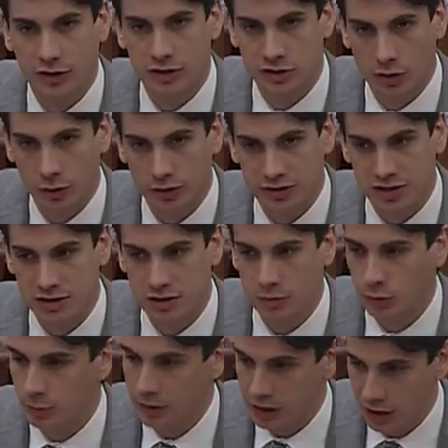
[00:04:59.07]
our solar system
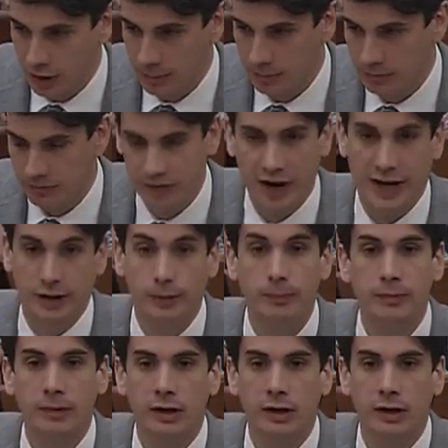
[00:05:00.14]
will become vital.